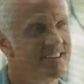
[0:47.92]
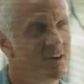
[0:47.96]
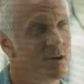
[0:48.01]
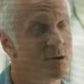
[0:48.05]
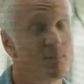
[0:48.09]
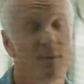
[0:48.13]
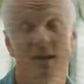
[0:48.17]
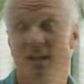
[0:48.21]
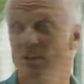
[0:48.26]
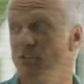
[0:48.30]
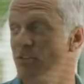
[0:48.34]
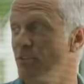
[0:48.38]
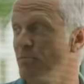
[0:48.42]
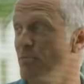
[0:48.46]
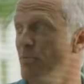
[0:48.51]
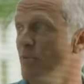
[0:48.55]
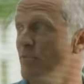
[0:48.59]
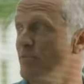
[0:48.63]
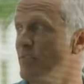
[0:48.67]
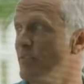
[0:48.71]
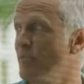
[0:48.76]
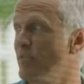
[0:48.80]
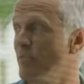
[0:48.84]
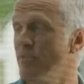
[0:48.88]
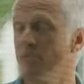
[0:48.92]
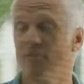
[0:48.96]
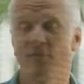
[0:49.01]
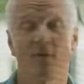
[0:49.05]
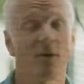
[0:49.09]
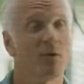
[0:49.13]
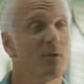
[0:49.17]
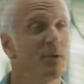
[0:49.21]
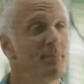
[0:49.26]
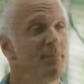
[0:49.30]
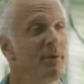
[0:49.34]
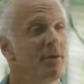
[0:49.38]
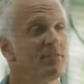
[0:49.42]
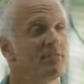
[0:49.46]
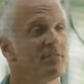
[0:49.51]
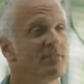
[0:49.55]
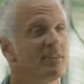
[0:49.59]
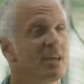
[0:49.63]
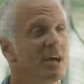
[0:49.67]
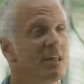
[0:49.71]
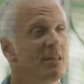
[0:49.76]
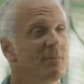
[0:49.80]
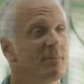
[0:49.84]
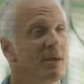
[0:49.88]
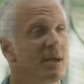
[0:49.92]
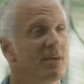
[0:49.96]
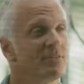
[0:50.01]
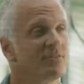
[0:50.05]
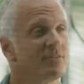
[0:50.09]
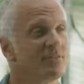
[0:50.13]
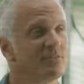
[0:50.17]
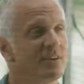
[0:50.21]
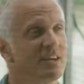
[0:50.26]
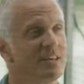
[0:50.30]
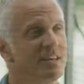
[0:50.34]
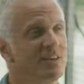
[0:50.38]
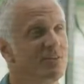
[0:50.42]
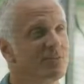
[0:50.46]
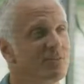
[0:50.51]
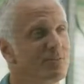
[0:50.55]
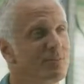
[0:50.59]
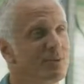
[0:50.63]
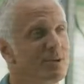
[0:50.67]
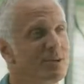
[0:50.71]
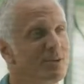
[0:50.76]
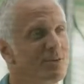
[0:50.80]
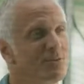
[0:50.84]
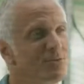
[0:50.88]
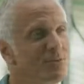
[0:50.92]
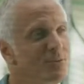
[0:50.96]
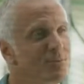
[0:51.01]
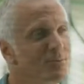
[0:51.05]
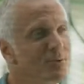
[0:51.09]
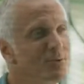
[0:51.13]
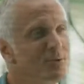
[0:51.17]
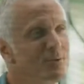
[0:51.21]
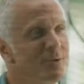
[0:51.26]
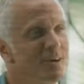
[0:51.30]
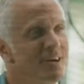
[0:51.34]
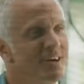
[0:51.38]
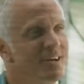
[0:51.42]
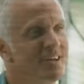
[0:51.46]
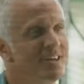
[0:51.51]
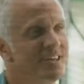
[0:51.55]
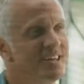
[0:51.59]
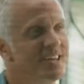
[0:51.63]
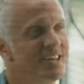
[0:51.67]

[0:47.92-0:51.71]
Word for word: But come on, I just moved in from the faraway place of Calabasas. I need somebody to show me around.